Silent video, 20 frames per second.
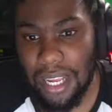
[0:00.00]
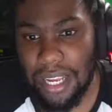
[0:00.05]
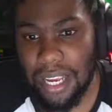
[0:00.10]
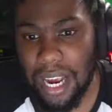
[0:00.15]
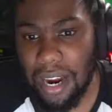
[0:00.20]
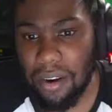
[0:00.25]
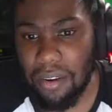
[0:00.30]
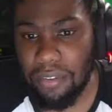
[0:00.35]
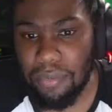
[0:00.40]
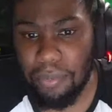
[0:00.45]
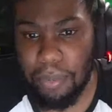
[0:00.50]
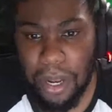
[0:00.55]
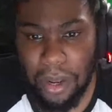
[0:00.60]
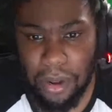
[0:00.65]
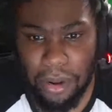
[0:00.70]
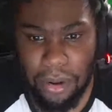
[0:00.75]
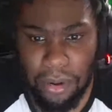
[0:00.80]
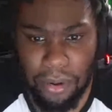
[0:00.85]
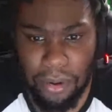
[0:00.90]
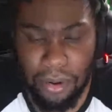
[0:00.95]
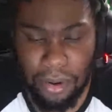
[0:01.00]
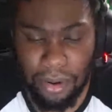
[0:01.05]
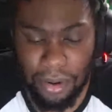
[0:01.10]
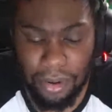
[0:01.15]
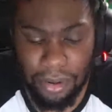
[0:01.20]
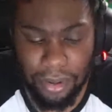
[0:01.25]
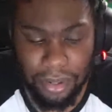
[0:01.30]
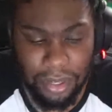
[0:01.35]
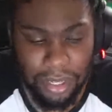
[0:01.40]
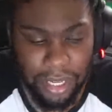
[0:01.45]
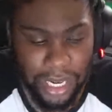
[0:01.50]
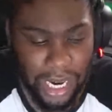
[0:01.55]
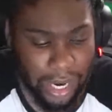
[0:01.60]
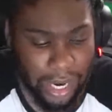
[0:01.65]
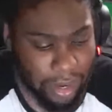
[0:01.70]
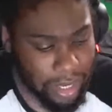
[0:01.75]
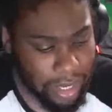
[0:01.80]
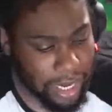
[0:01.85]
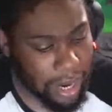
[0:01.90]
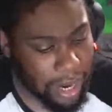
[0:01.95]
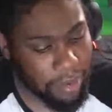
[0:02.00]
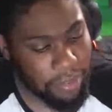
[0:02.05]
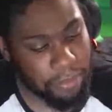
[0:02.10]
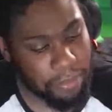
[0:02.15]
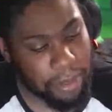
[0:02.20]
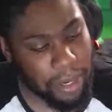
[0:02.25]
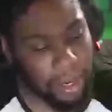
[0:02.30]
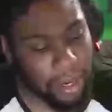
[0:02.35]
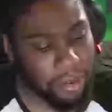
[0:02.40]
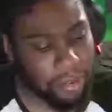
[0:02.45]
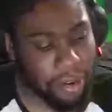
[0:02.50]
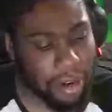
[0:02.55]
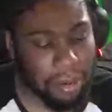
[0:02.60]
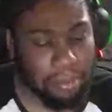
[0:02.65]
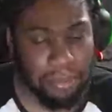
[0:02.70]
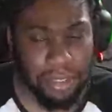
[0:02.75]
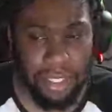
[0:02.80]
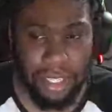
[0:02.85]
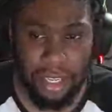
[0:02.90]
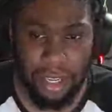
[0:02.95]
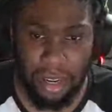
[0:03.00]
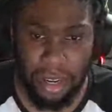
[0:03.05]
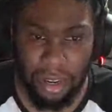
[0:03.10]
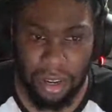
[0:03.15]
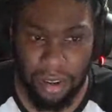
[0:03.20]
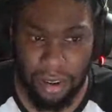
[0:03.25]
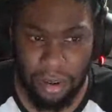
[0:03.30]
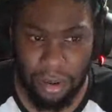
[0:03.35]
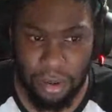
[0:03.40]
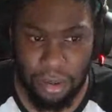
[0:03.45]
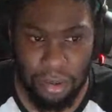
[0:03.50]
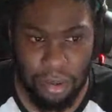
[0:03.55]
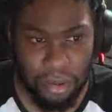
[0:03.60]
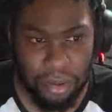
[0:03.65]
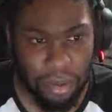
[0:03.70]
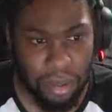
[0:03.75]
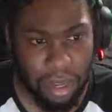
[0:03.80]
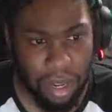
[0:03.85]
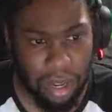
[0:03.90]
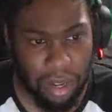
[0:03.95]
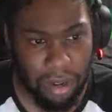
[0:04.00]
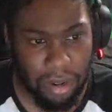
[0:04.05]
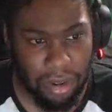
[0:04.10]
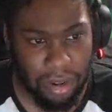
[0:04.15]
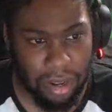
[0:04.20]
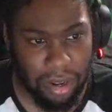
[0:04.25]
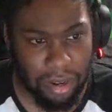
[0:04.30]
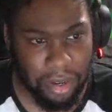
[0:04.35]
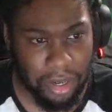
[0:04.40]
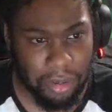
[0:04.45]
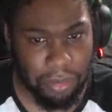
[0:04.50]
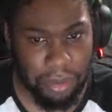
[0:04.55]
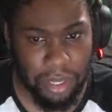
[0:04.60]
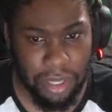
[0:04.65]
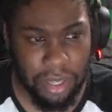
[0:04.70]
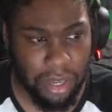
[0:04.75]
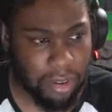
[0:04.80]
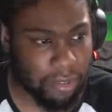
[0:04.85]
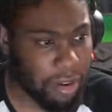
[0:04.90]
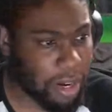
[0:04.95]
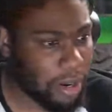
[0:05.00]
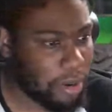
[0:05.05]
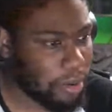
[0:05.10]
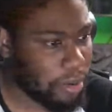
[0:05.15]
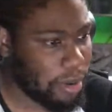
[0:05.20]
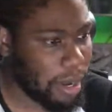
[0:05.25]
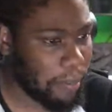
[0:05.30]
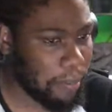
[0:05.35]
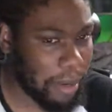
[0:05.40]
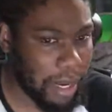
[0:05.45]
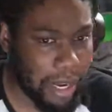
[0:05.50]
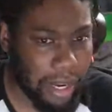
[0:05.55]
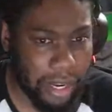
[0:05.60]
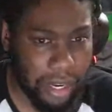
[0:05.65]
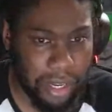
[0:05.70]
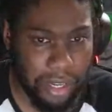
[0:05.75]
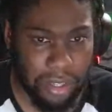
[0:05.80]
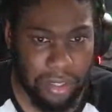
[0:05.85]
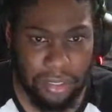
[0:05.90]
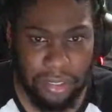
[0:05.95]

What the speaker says: Gareth Bale and Ramsey are gonna be there, right? Or am I?